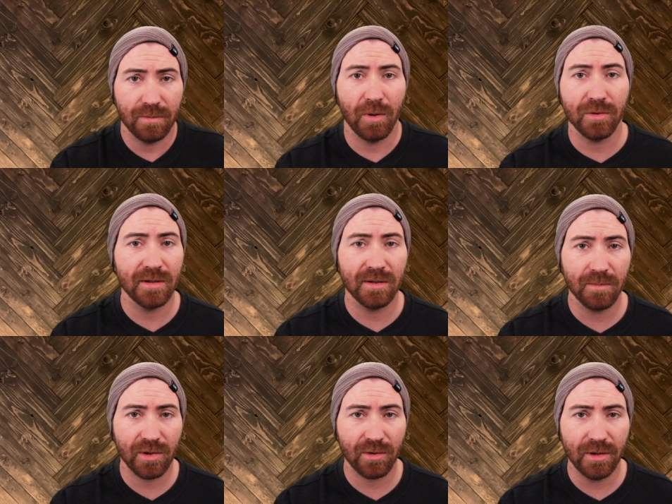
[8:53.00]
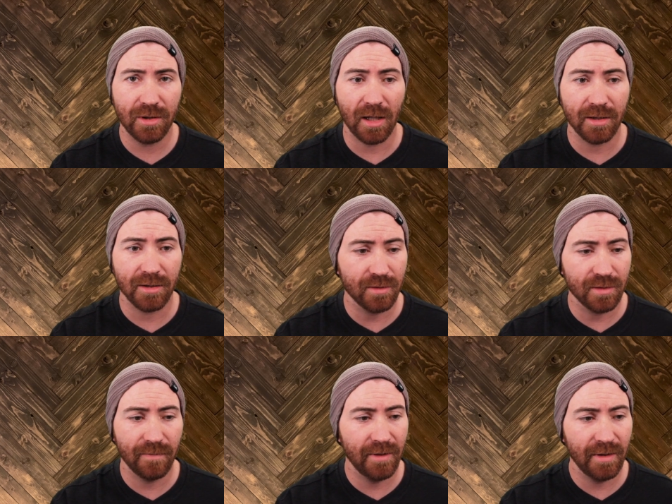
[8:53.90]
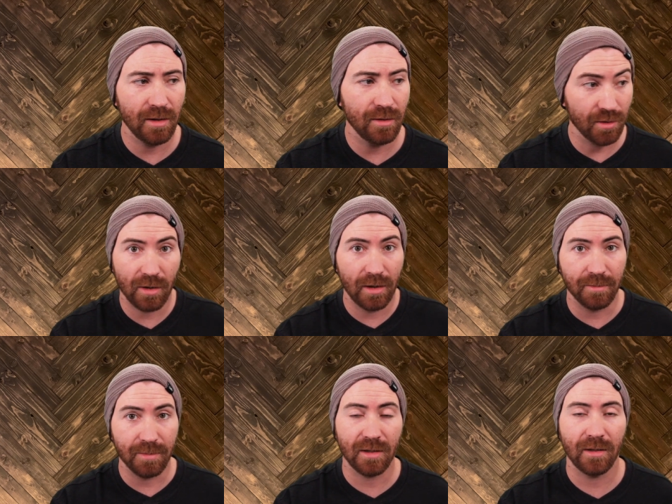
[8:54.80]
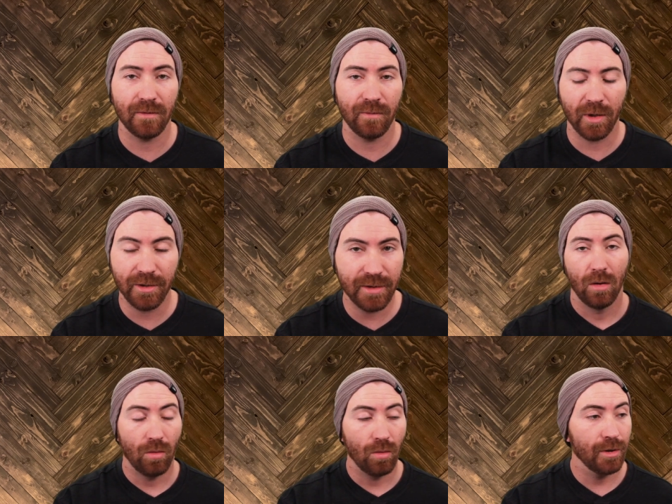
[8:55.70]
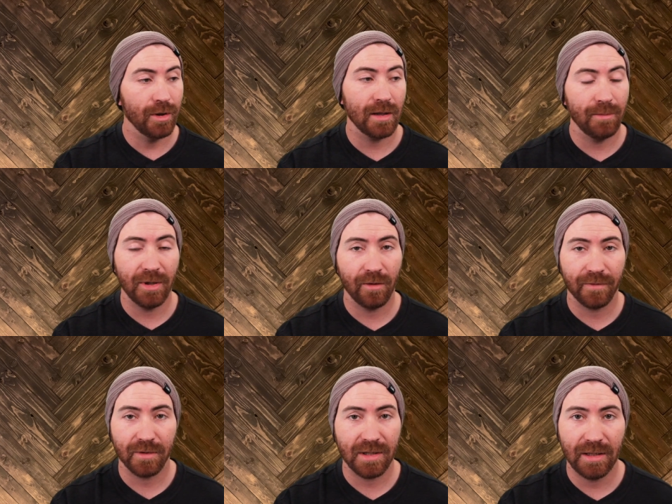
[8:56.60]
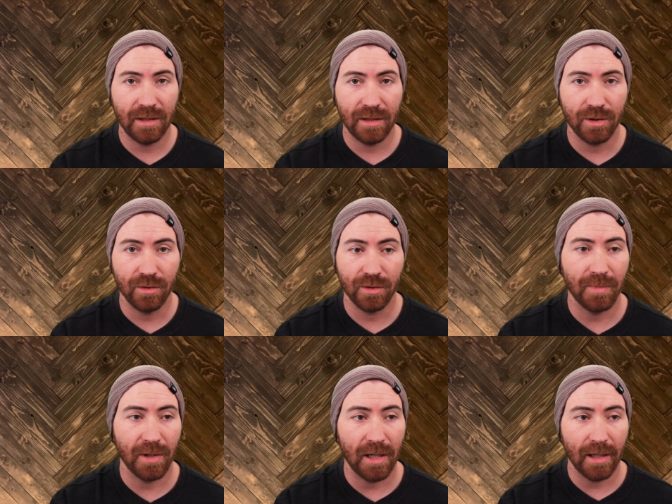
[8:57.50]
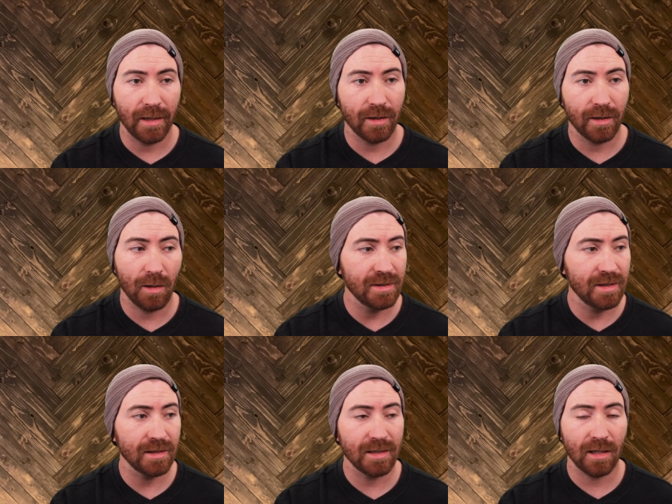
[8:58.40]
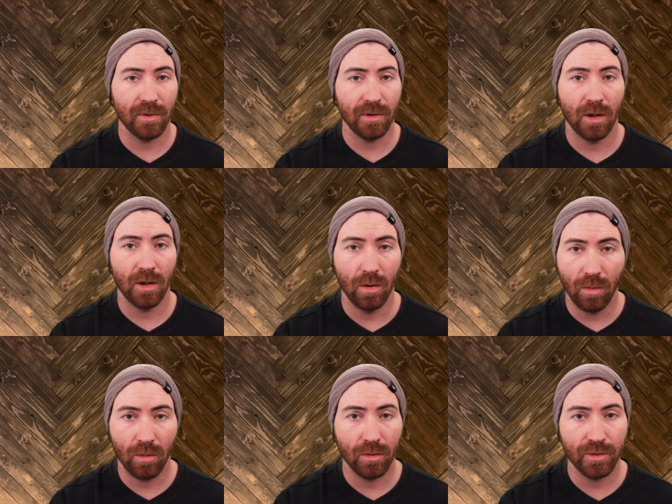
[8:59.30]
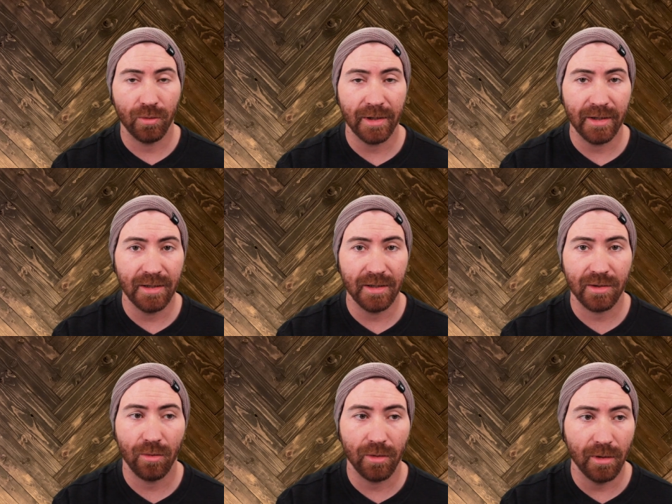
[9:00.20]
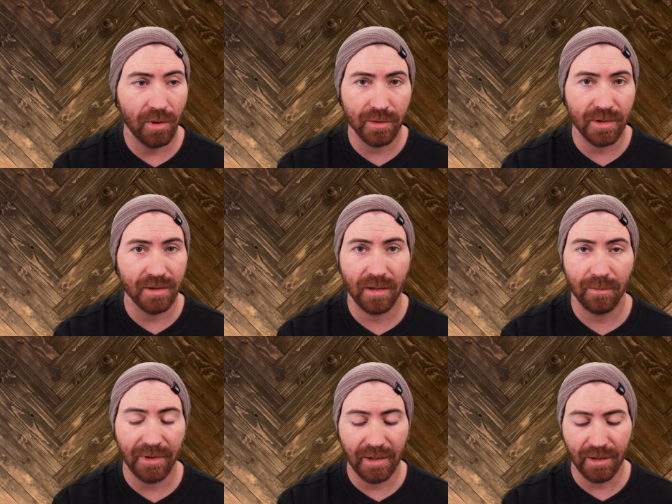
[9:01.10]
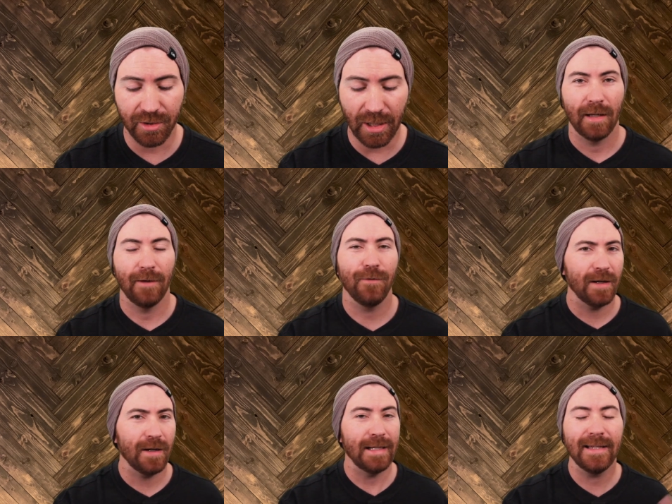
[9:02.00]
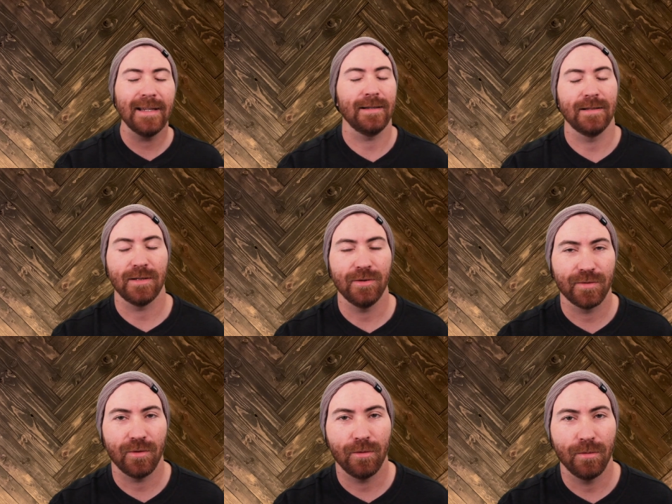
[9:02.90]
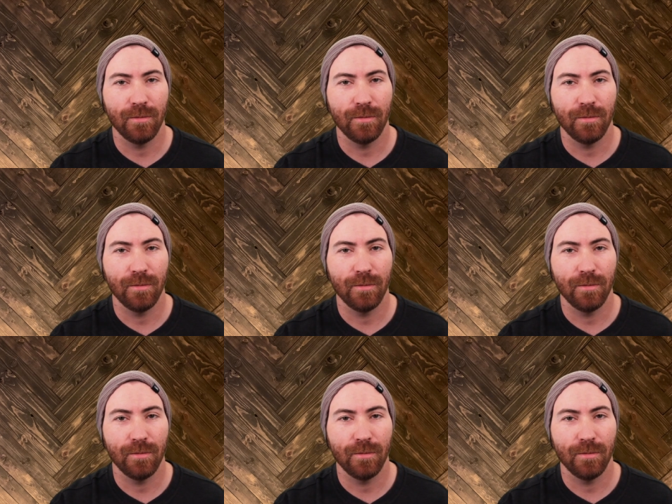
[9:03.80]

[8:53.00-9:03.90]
posting some screenshots or some videos or clips of what you did. Or you can let me know if there's any issues by commenting down below or joining the Discord and posting something in the chat. If you found any of this useful,